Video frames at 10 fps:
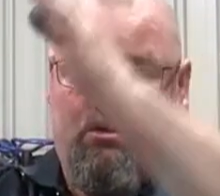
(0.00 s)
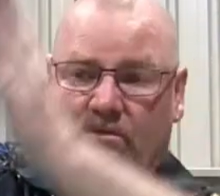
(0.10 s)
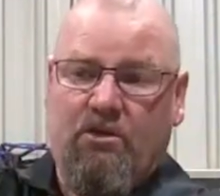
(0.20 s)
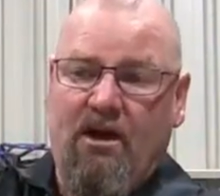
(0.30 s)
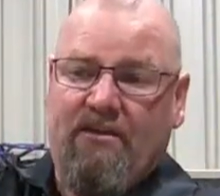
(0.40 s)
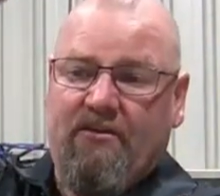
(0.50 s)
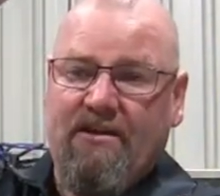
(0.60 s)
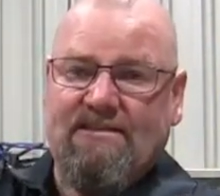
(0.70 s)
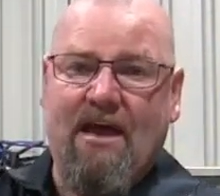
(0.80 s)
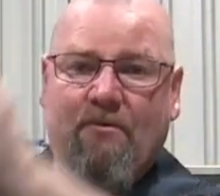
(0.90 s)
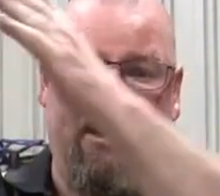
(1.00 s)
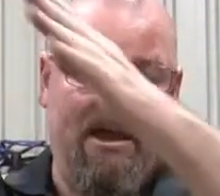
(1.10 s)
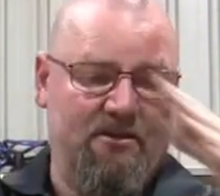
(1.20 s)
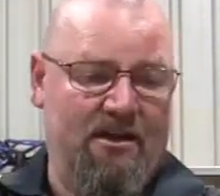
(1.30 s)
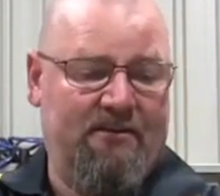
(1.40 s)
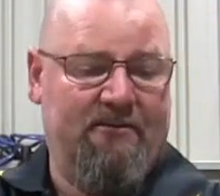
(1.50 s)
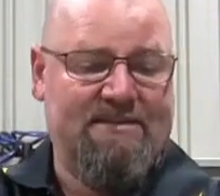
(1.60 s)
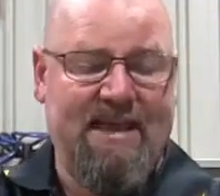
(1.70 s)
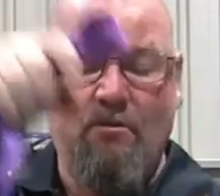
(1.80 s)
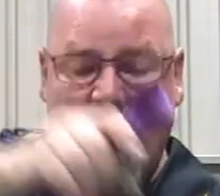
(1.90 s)
90 degrees that way, 90
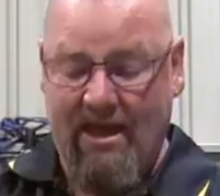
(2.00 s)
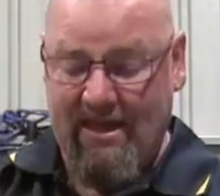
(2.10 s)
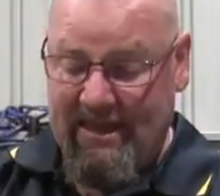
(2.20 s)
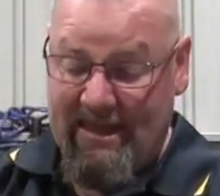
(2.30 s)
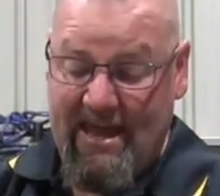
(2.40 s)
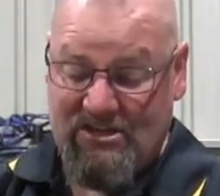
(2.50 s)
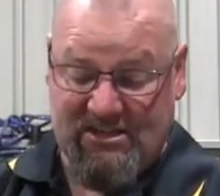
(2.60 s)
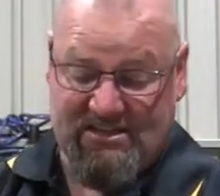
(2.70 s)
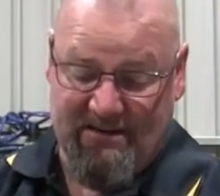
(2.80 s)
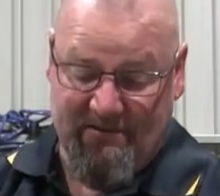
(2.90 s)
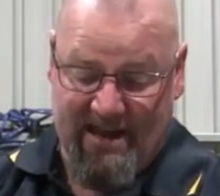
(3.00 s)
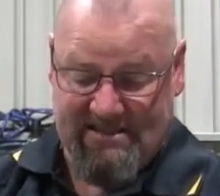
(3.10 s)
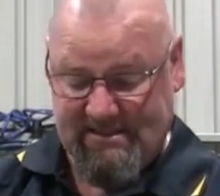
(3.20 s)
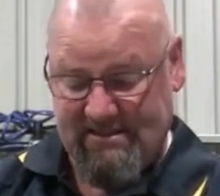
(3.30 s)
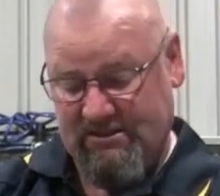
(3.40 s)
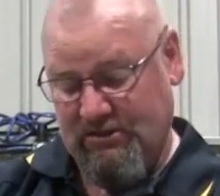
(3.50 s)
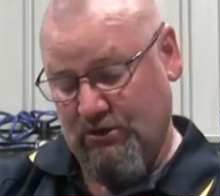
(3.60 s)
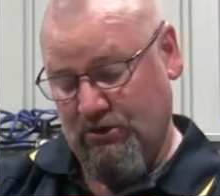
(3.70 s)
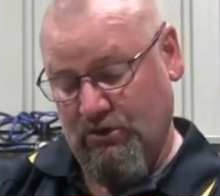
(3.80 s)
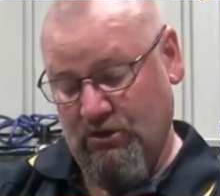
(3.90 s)
degrees that way, it actually derates it
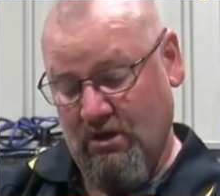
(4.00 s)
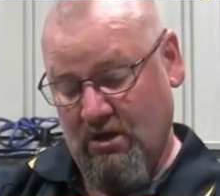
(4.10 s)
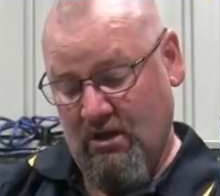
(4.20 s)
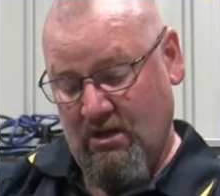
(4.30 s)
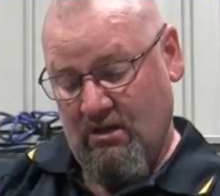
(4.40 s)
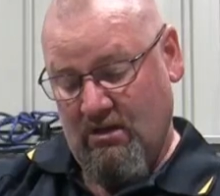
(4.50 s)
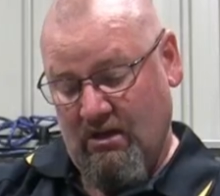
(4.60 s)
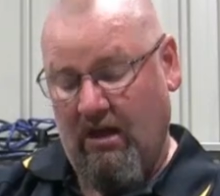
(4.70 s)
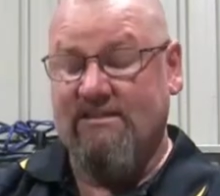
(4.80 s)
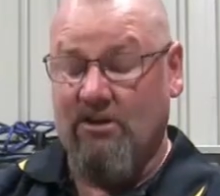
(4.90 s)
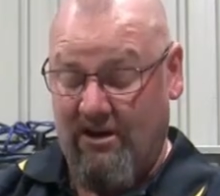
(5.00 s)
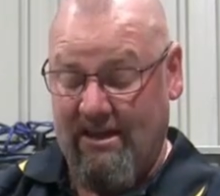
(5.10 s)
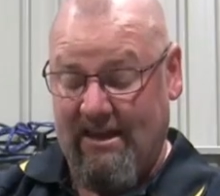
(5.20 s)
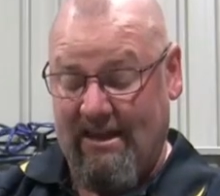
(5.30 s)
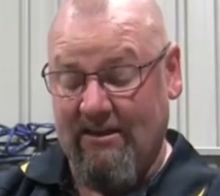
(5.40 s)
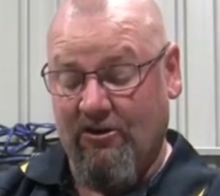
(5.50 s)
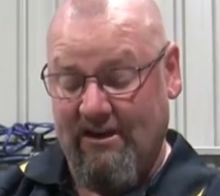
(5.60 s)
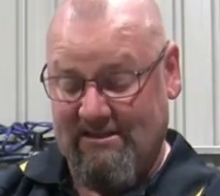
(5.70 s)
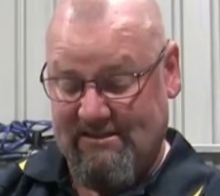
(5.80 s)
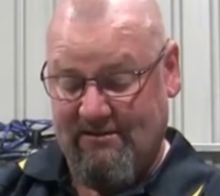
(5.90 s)
to, it
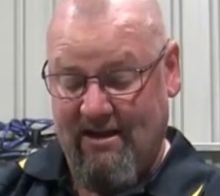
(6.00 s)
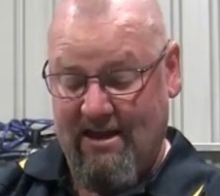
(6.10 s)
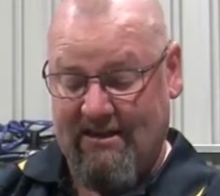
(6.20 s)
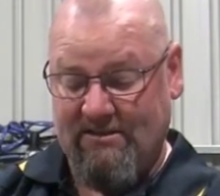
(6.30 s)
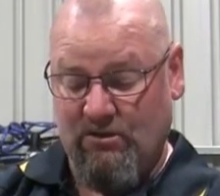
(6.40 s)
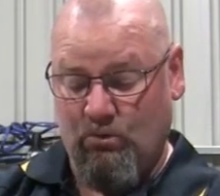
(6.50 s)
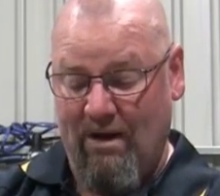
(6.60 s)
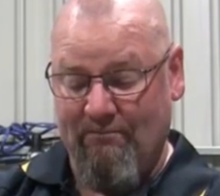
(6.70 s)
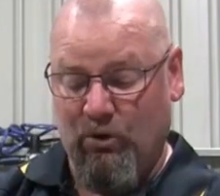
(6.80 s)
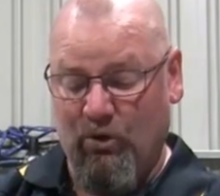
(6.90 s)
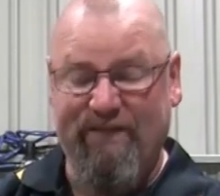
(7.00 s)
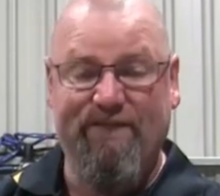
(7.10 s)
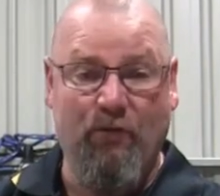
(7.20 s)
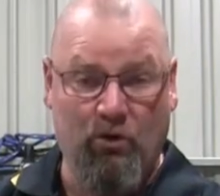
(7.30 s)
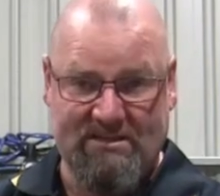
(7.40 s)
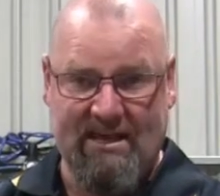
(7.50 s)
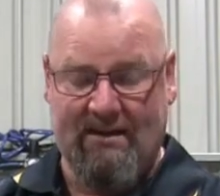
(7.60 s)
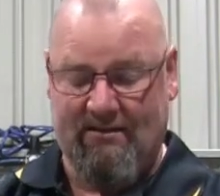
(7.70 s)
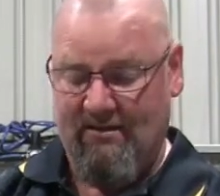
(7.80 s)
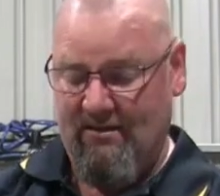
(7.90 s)
increases the rating to 1.4
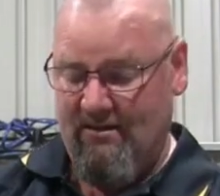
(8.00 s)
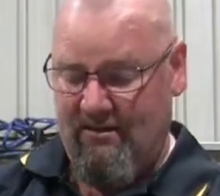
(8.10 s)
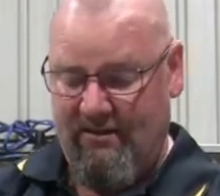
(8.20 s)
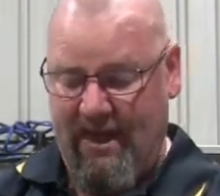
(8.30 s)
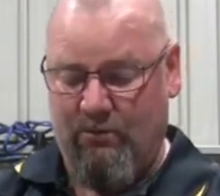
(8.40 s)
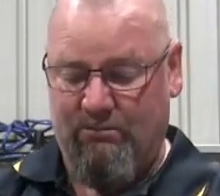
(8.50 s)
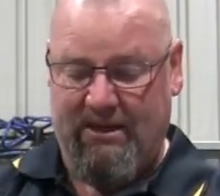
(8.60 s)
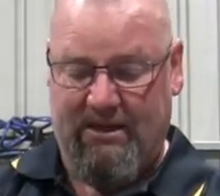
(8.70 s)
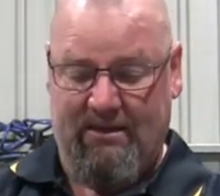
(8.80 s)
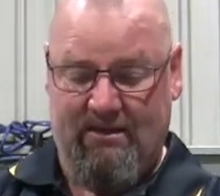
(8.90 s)
ton. That would be